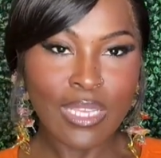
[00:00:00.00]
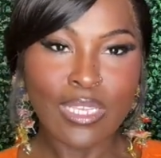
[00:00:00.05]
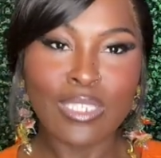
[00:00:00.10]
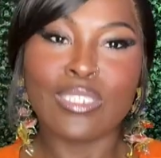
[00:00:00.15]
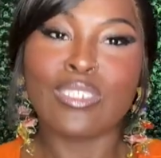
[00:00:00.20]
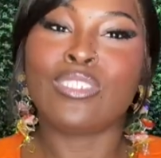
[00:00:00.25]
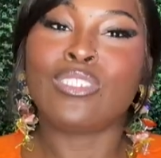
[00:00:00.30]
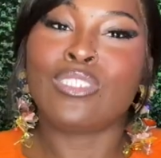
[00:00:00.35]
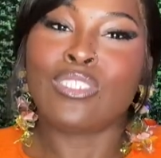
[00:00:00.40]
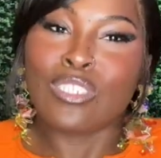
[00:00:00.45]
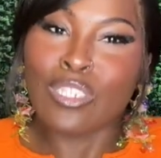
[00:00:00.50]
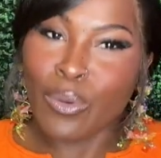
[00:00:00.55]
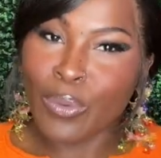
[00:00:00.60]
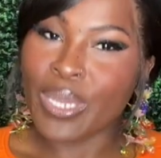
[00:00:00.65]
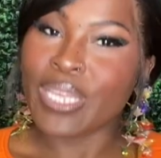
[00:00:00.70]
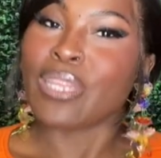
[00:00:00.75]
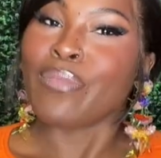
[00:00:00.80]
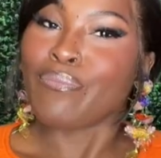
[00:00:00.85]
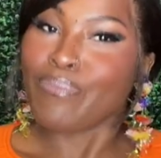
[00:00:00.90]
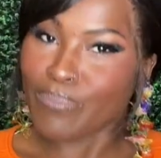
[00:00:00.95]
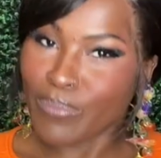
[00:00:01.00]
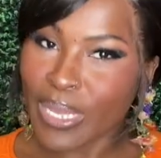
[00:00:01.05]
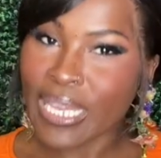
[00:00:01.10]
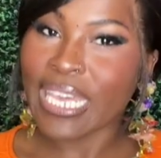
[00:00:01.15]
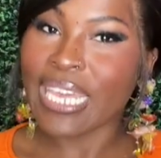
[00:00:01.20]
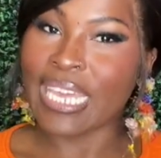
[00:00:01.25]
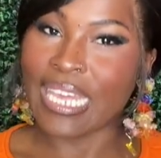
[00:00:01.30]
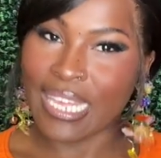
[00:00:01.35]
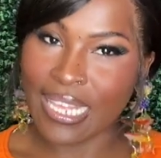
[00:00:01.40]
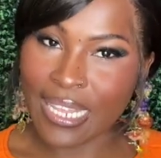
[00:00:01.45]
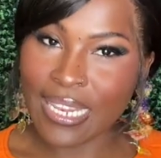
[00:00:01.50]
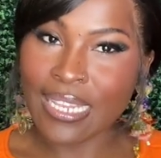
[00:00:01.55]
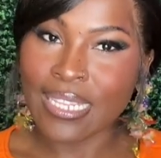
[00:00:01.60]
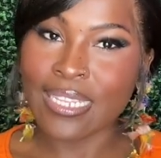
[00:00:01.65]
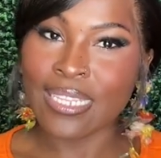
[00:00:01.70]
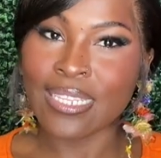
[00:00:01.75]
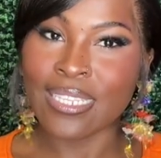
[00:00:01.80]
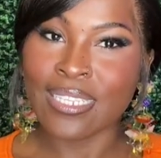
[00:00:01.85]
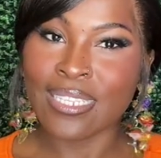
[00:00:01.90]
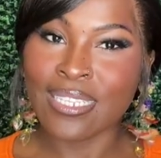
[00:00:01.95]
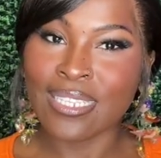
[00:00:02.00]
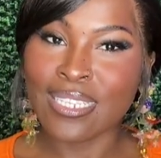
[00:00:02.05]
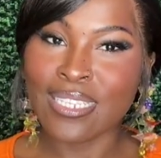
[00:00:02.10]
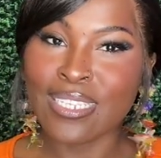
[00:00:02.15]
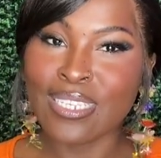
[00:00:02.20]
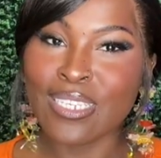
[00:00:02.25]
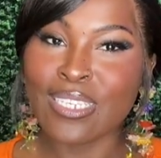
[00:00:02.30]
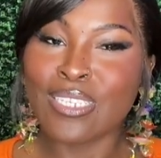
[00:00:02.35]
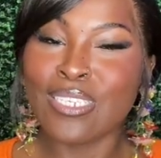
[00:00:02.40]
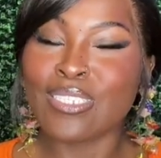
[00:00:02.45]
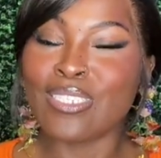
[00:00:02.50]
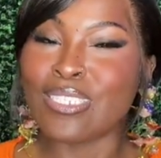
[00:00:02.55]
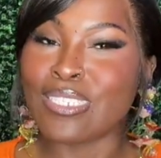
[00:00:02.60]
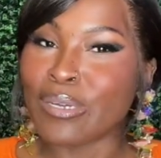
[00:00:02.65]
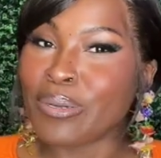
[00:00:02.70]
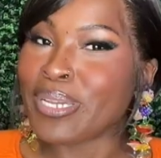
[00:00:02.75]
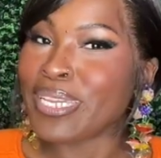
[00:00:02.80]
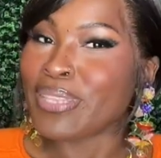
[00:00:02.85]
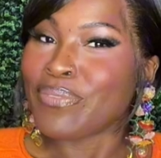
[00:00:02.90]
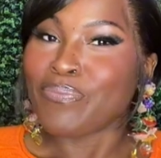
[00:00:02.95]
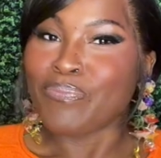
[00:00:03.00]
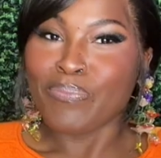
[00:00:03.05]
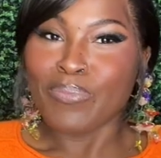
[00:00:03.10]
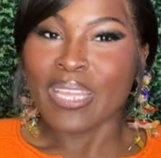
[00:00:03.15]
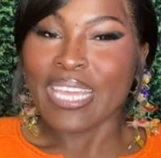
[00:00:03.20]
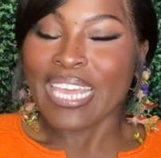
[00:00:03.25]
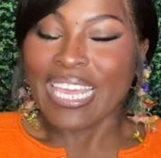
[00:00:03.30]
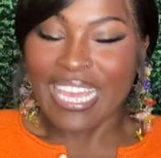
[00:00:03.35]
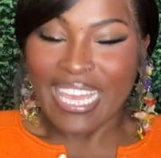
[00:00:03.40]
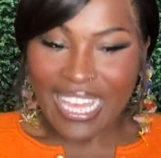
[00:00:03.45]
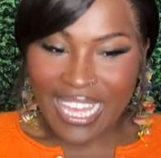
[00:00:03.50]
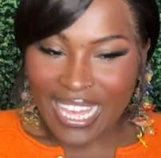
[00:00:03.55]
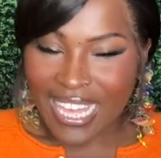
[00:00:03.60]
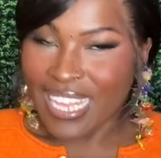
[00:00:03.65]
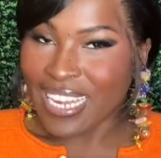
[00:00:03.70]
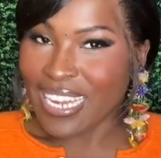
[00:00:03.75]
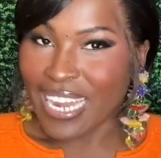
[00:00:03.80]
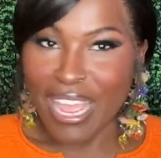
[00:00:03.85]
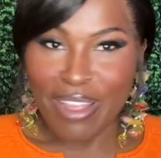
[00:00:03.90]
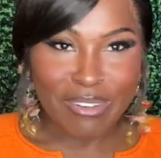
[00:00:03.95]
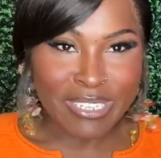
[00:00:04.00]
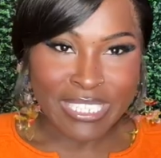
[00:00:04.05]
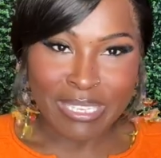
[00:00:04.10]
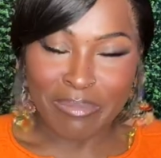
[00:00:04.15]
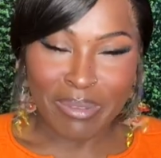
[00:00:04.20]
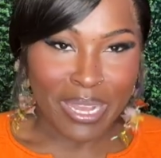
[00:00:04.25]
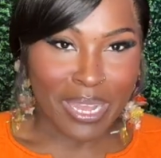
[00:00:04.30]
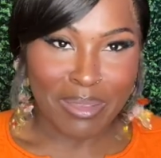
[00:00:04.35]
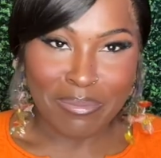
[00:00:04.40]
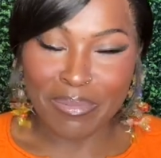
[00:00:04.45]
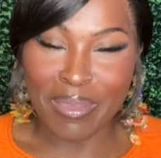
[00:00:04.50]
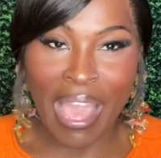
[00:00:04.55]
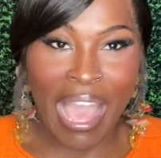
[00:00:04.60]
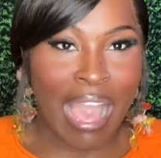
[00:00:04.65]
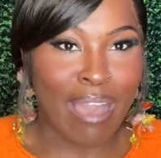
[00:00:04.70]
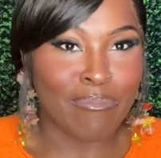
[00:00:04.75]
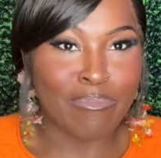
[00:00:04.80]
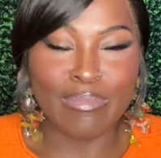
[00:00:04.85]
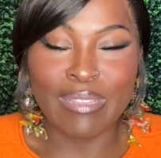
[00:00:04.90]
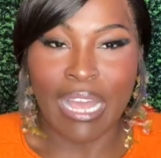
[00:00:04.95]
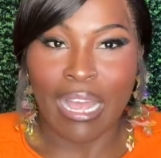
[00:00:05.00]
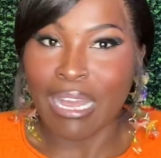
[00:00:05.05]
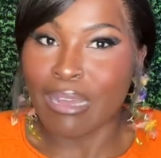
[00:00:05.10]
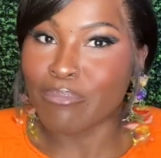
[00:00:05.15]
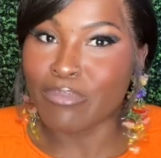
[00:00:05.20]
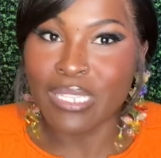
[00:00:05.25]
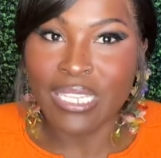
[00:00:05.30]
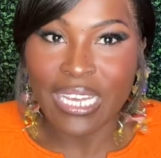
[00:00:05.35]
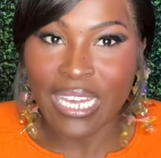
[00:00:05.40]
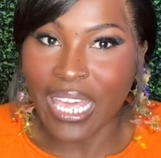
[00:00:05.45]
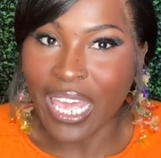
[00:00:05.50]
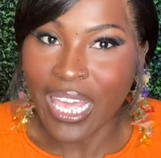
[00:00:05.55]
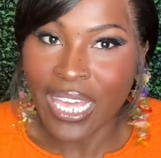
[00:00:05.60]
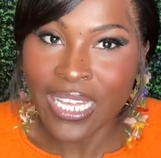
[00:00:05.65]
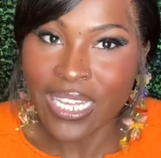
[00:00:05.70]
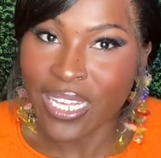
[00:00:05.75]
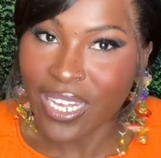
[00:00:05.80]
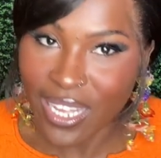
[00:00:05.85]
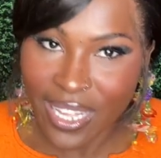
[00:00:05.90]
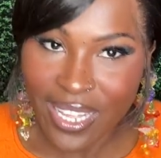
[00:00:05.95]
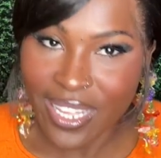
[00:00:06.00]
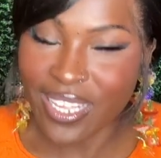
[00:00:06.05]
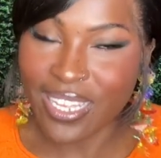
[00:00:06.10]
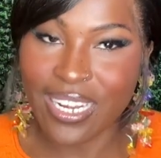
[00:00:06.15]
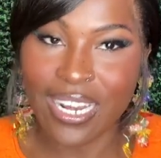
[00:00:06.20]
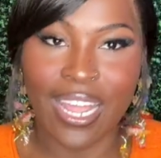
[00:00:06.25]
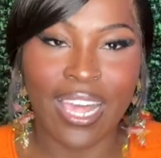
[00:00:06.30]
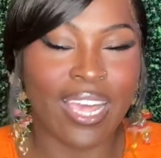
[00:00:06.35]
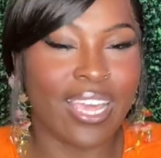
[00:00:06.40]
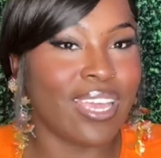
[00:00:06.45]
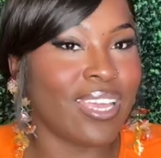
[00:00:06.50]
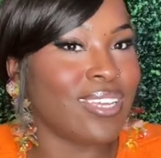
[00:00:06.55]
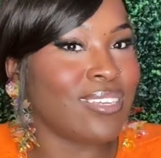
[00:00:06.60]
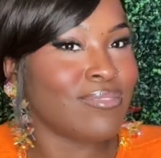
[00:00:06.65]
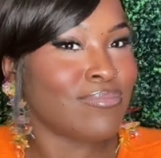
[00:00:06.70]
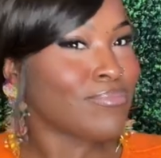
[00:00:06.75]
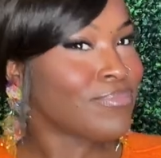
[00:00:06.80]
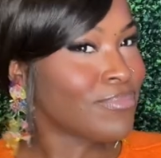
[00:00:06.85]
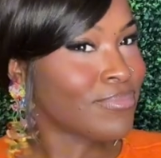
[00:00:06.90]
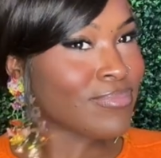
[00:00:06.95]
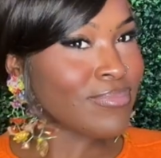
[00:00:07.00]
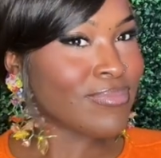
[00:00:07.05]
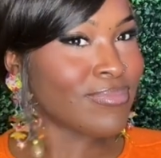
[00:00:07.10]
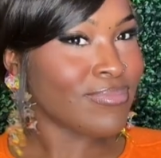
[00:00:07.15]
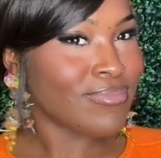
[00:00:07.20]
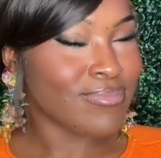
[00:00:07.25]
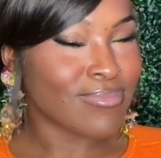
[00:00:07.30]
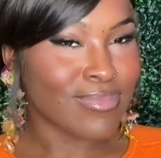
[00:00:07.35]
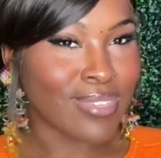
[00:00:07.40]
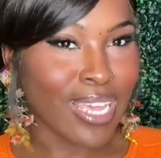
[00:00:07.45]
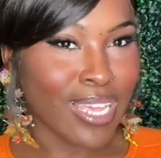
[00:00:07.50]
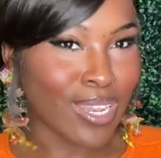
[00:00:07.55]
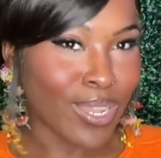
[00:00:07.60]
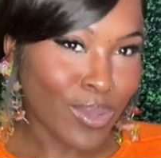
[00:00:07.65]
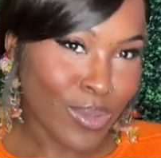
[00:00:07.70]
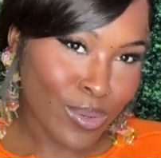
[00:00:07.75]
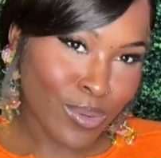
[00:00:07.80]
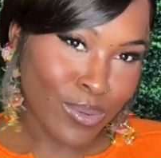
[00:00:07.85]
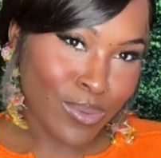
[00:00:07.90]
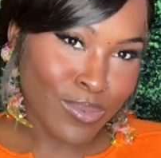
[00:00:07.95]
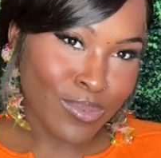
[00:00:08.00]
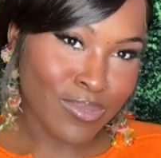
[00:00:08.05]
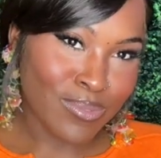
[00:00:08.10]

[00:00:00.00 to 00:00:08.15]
Soak it in. Soak it in. Every time I come here, I'm I'm looking good. Like, hello?